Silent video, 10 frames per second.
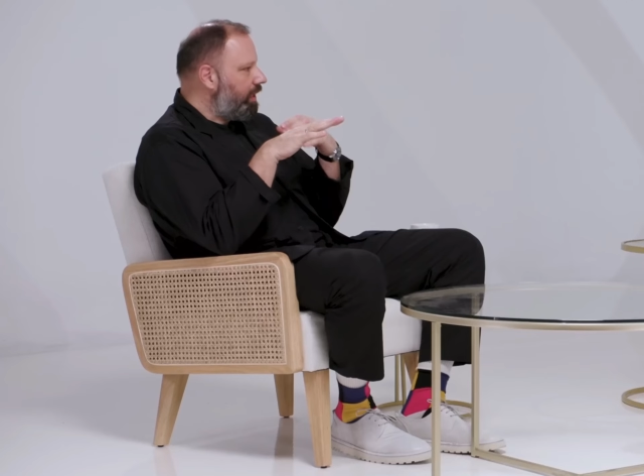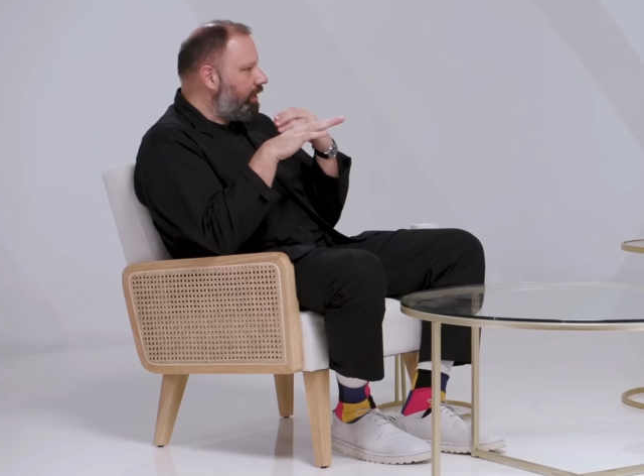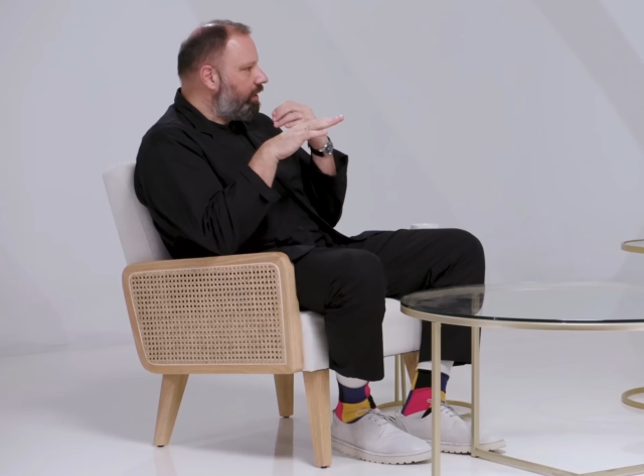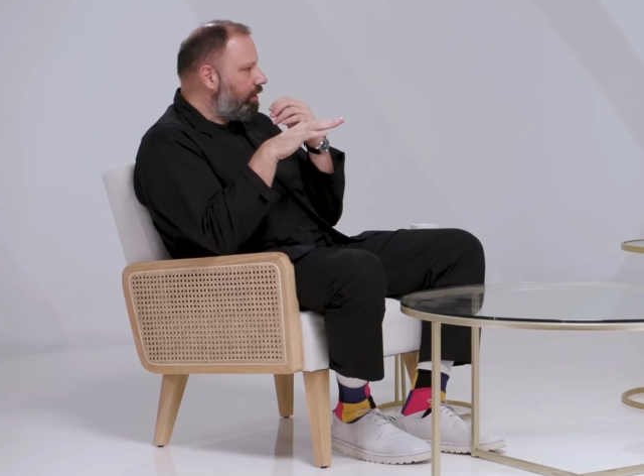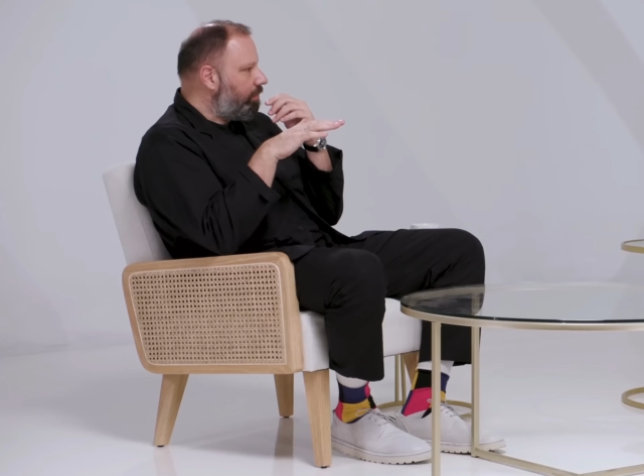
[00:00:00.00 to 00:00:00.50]

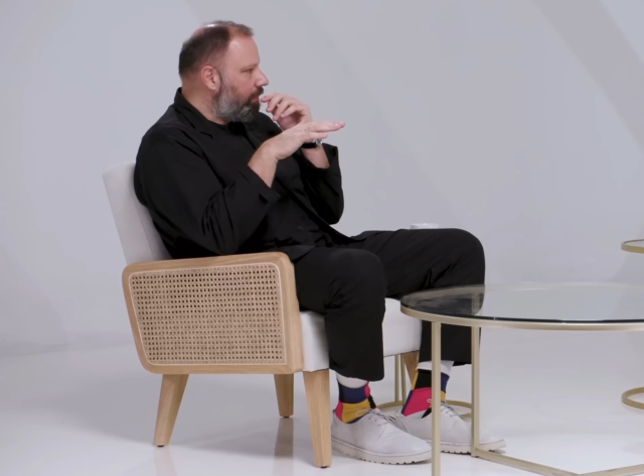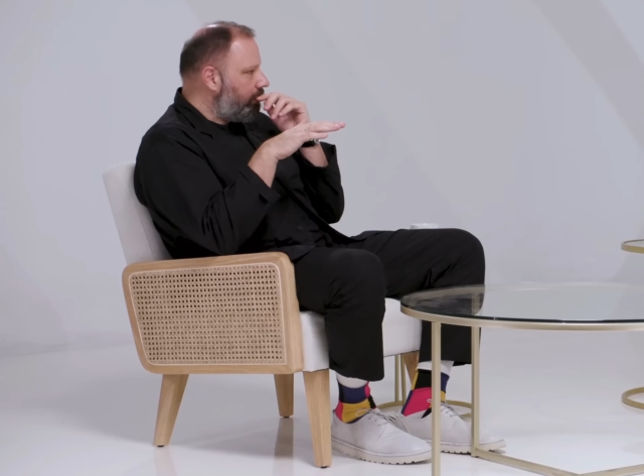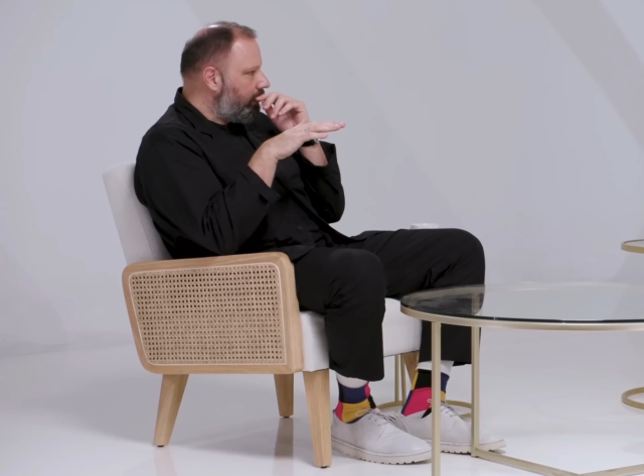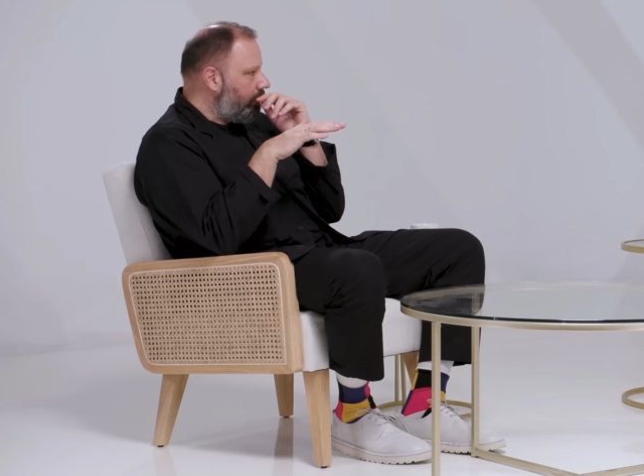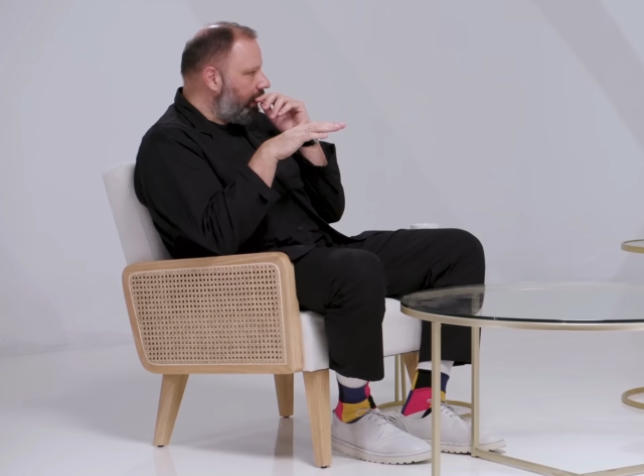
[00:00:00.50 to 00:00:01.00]
be the
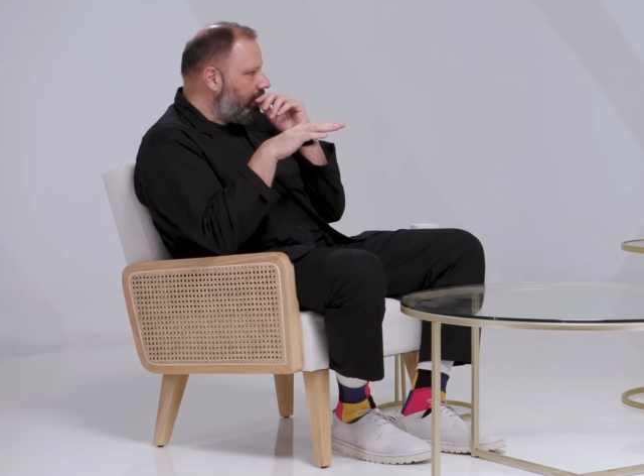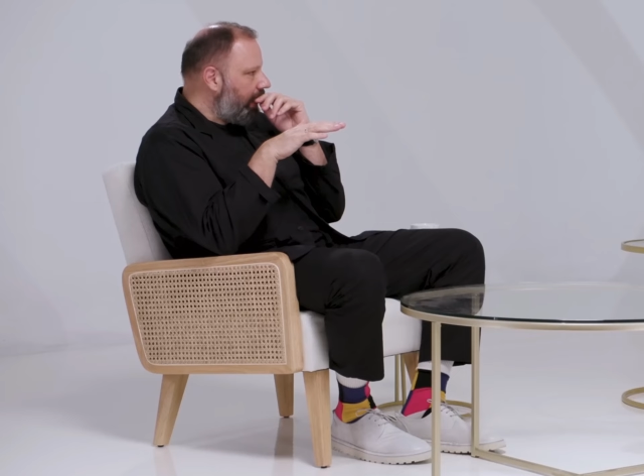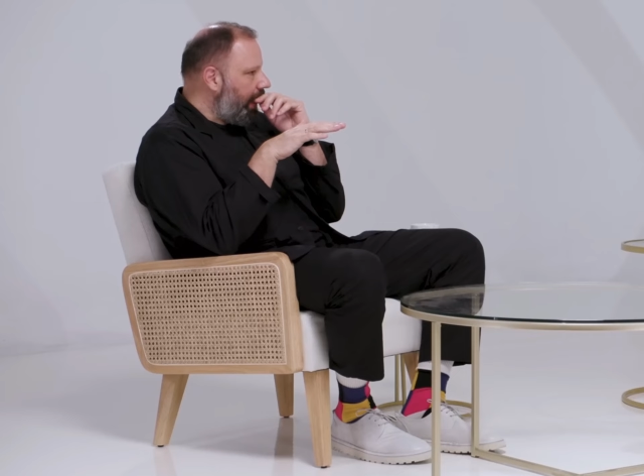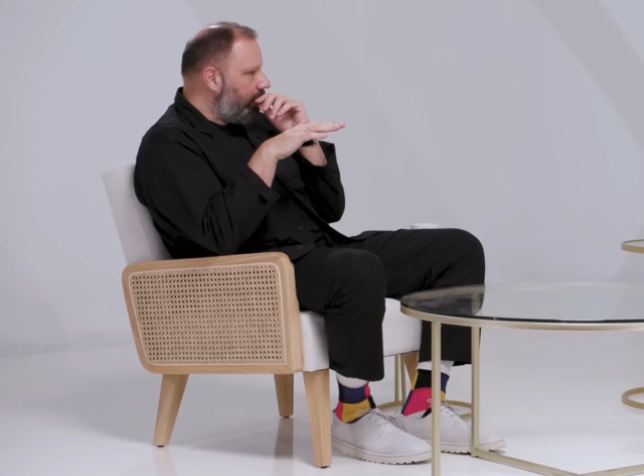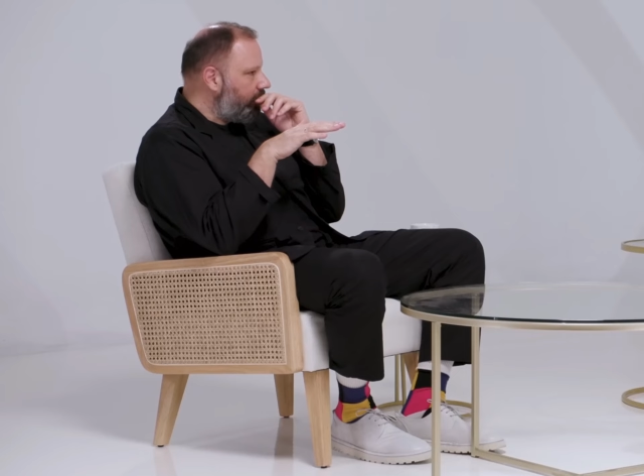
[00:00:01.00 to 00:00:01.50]
main
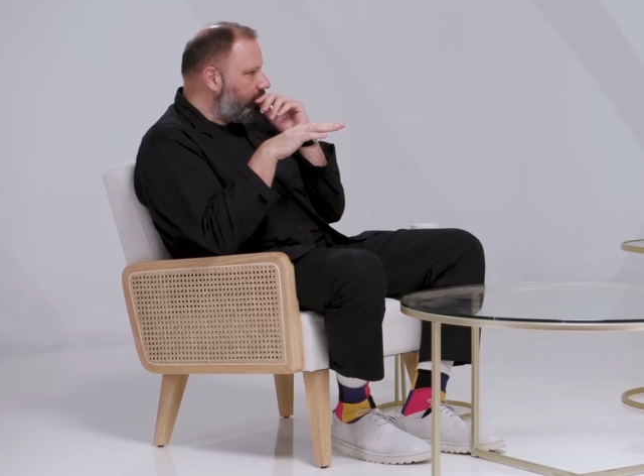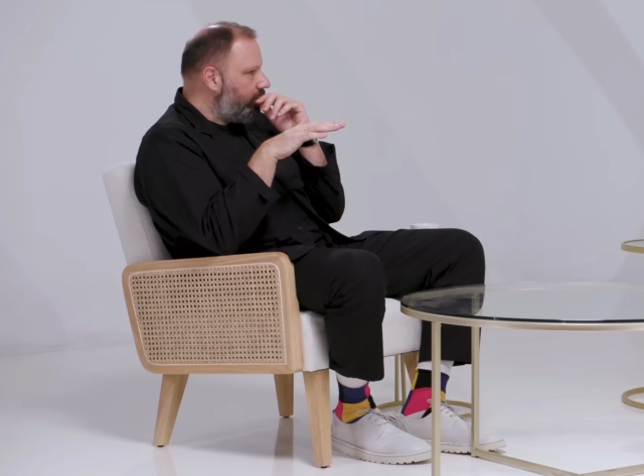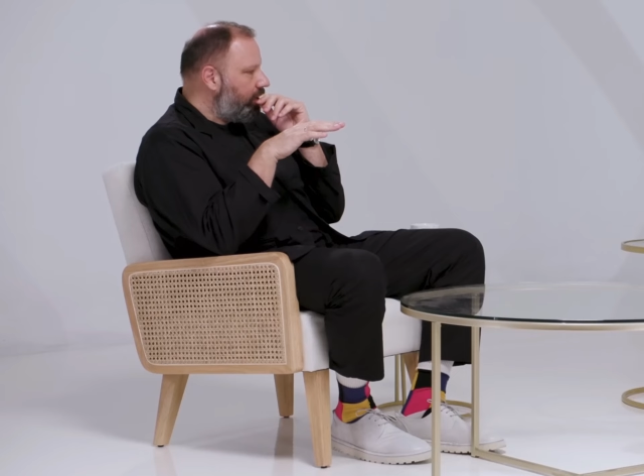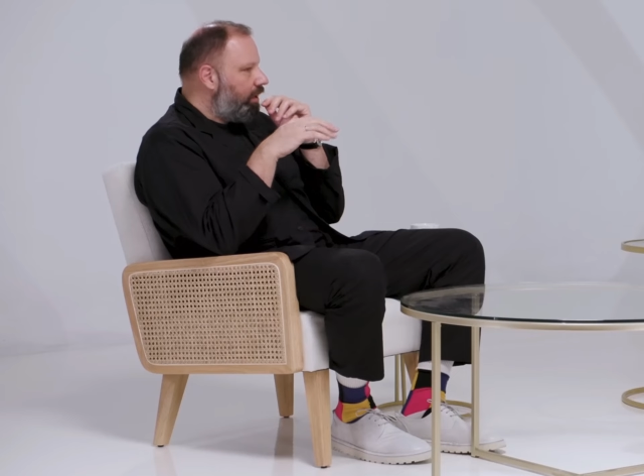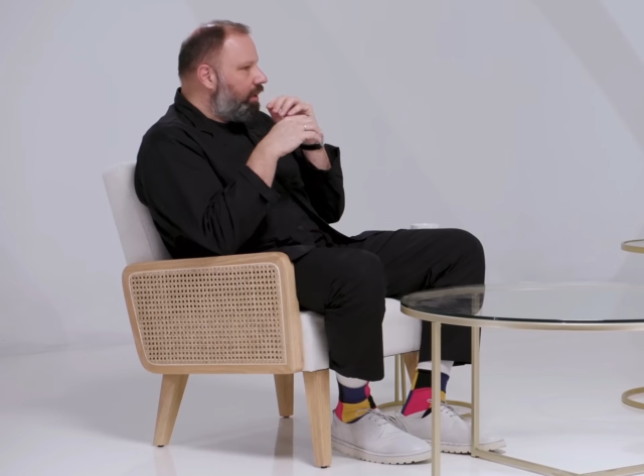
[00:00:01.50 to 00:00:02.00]

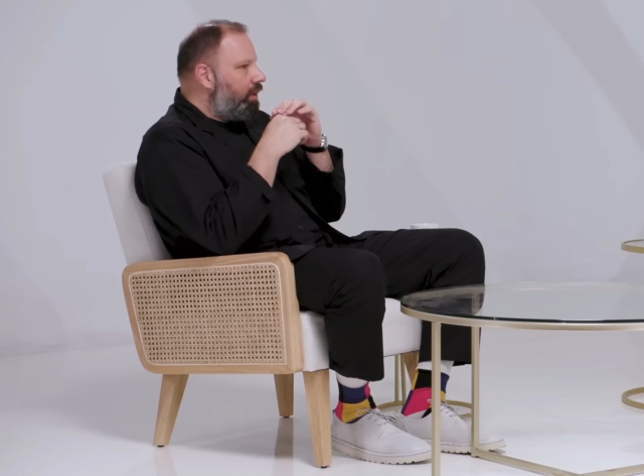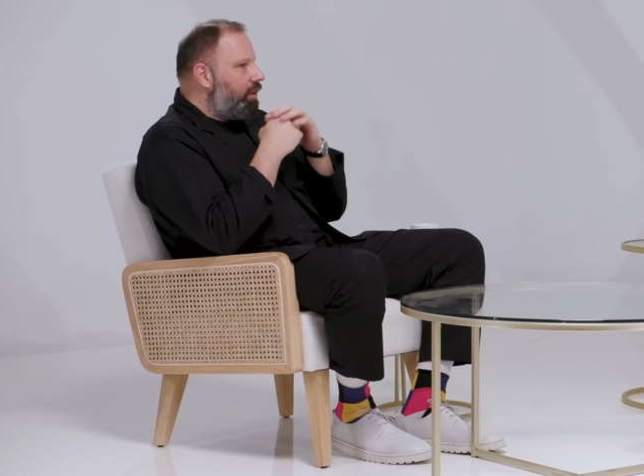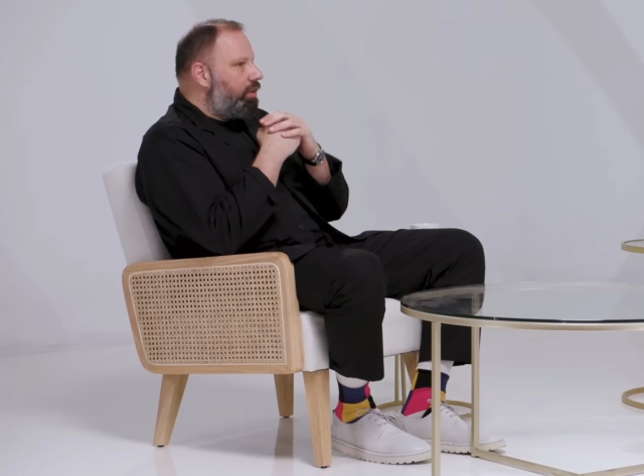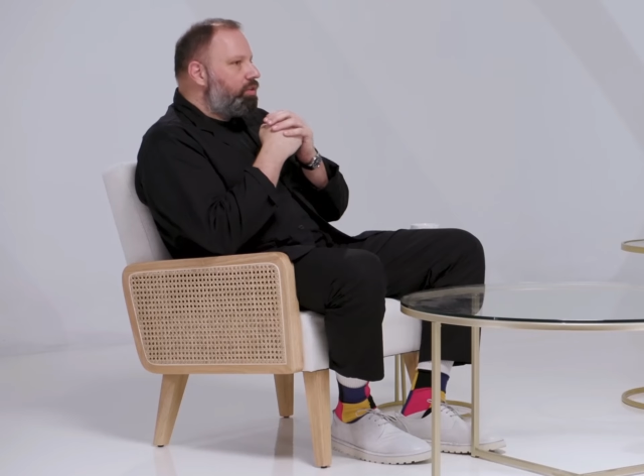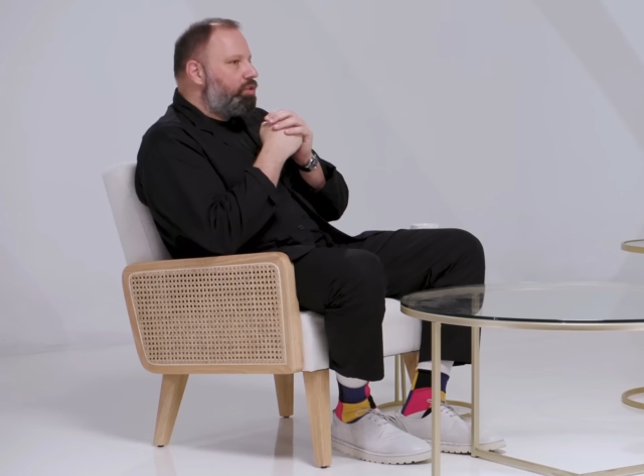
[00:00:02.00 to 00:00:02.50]
character.
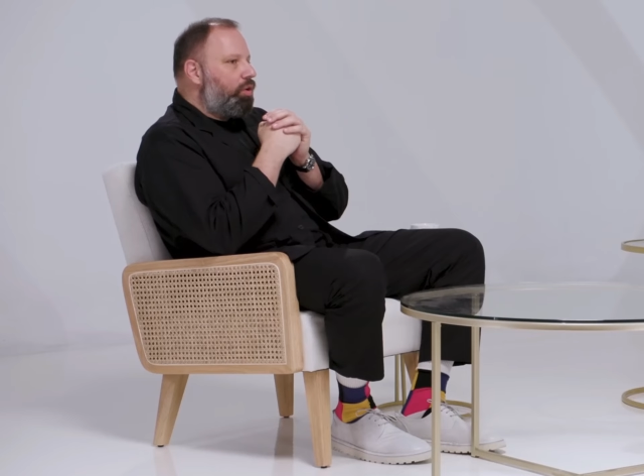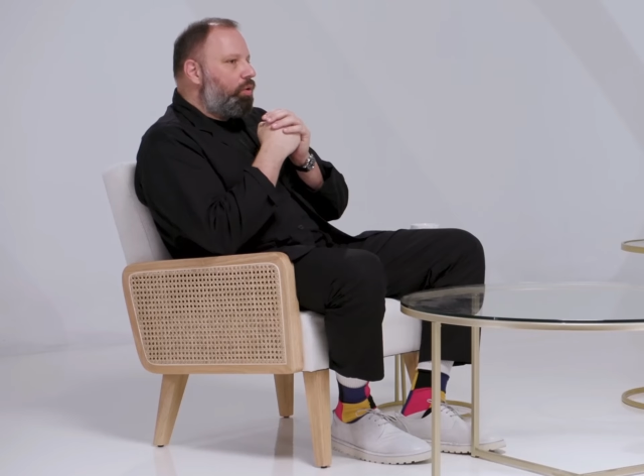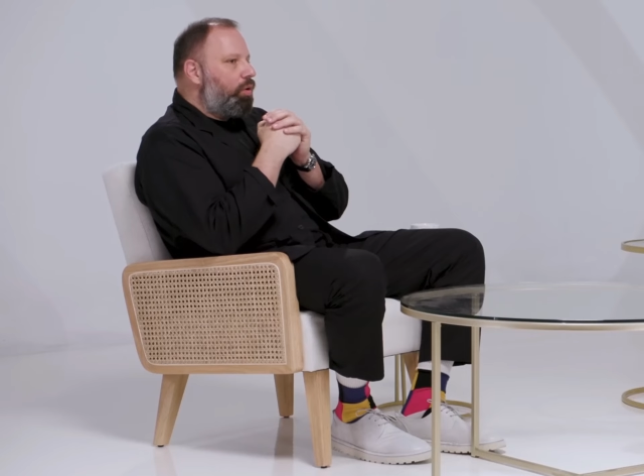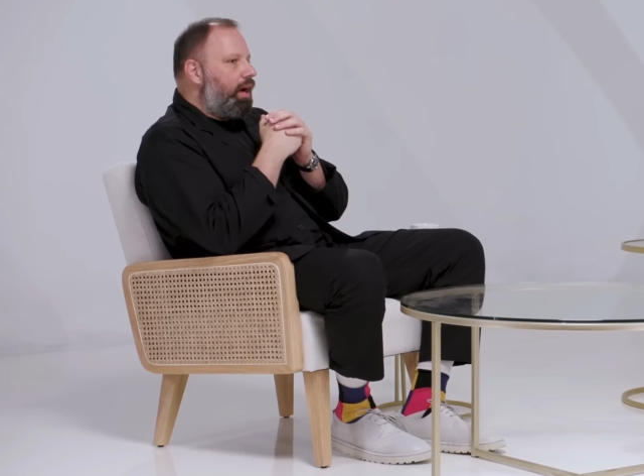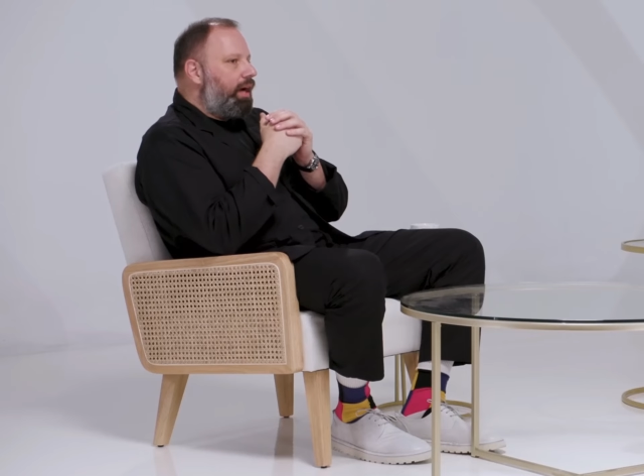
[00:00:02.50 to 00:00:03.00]
So